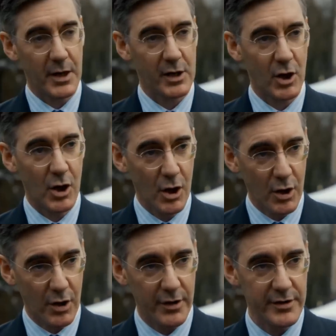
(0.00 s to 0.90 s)

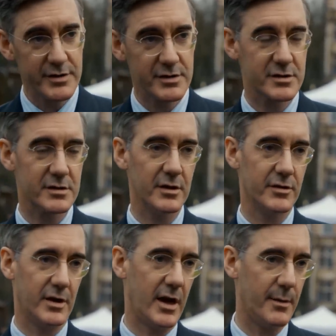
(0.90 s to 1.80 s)
because
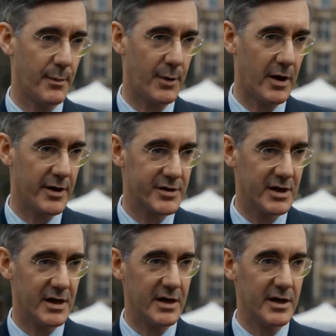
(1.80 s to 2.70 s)
the Labour
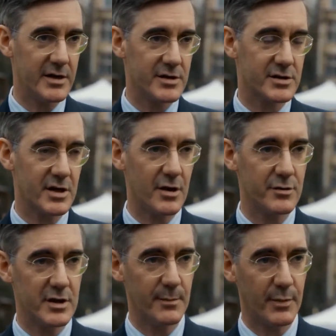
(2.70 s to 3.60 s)
Party is
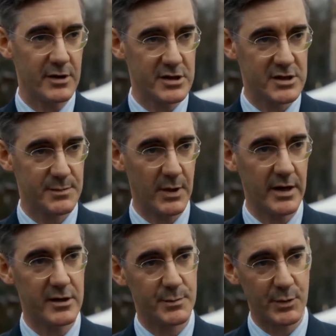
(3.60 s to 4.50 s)
so deeply
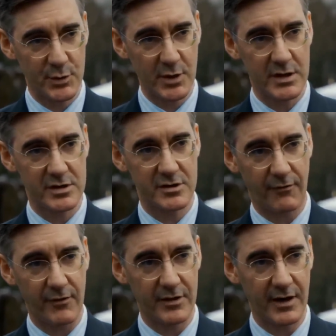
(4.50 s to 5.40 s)
split between its
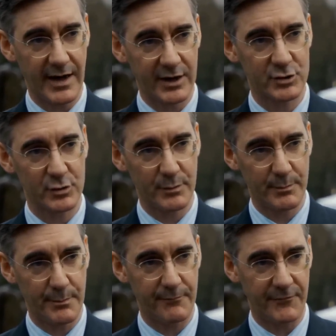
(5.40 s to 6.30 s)
different electoral
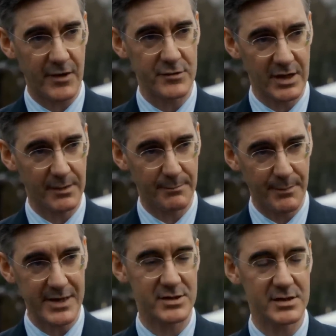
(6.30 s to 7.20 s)
voting
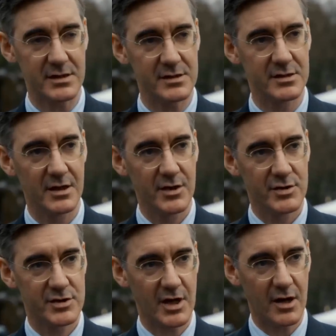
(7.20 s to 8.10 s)
bases.
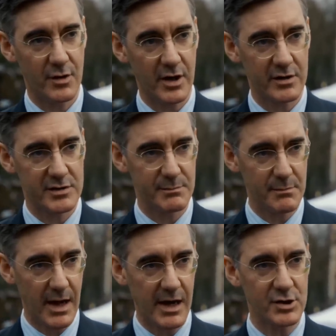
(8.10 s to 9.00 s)
So its
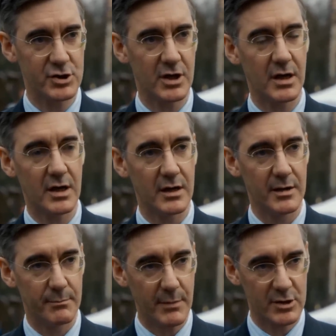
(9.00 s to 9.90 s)
major
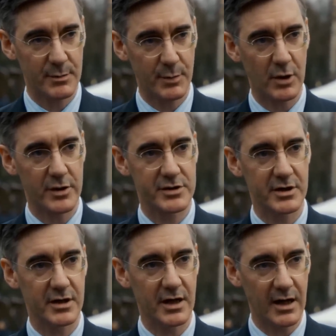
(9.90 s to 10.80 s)

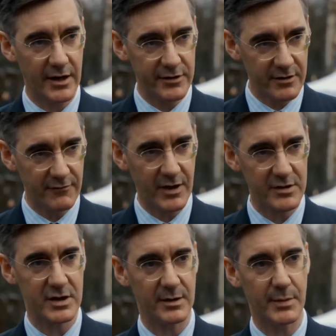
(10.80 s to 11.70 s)
metropolitan London
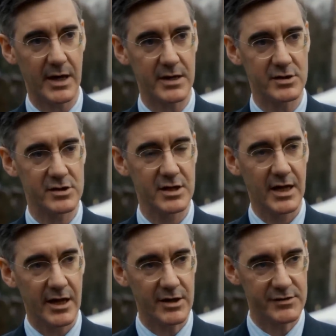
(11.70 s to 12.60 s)
voting base
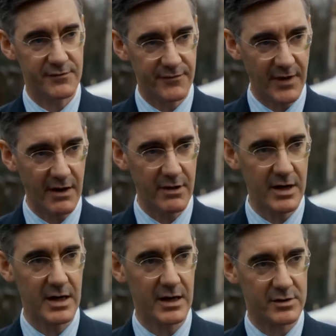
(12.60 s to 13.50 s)
is
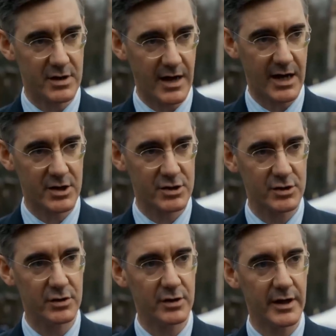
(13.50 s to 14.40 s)
very
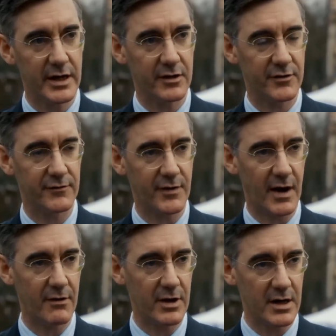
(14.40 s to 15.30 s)
international, it's
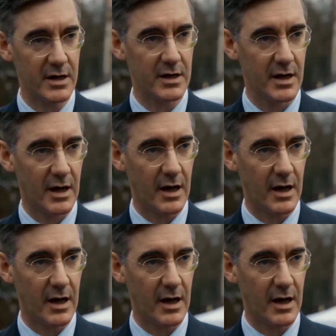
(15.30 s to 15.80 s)
very